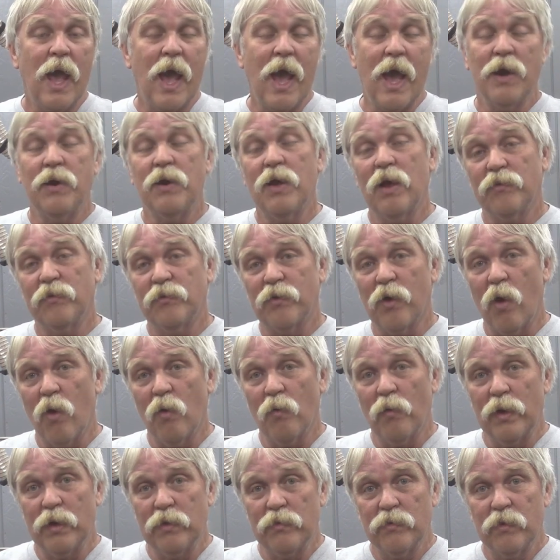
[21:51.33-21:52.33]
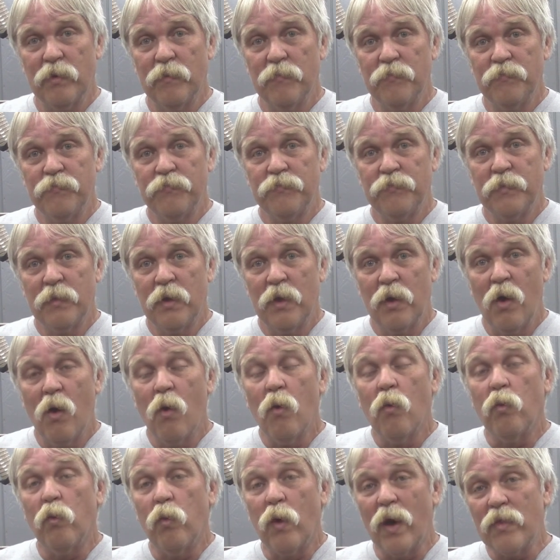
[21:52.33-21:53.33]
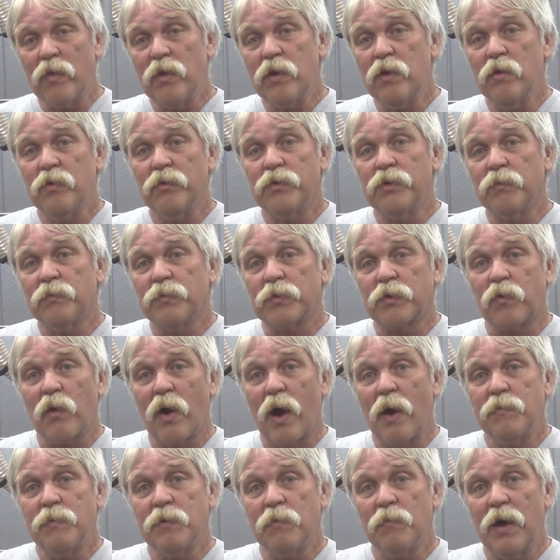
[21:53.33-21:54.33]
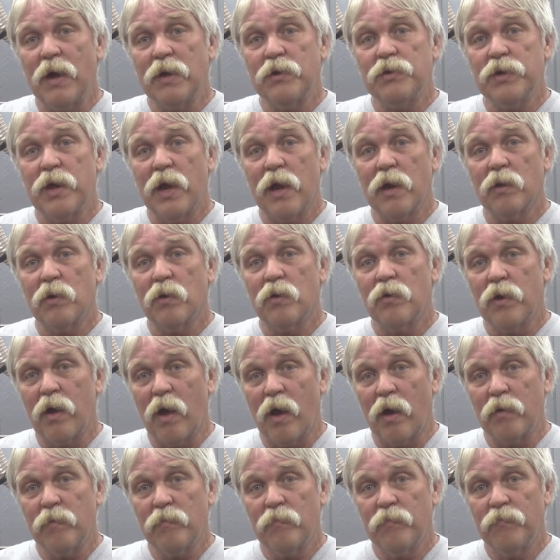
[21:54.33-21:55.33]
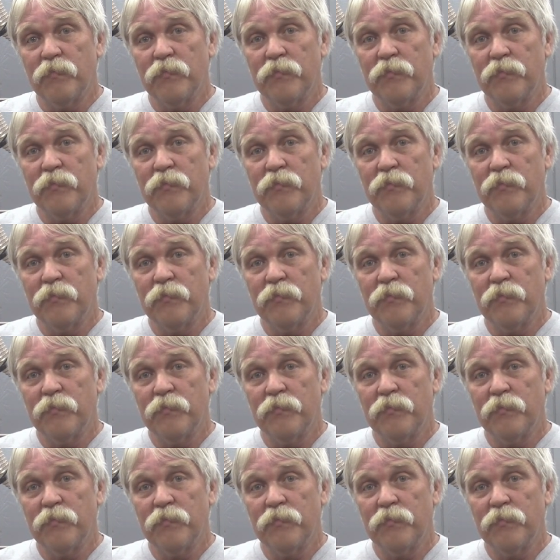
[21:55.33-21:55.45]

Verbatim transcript: And as always, whether you subscribe to my channel or not,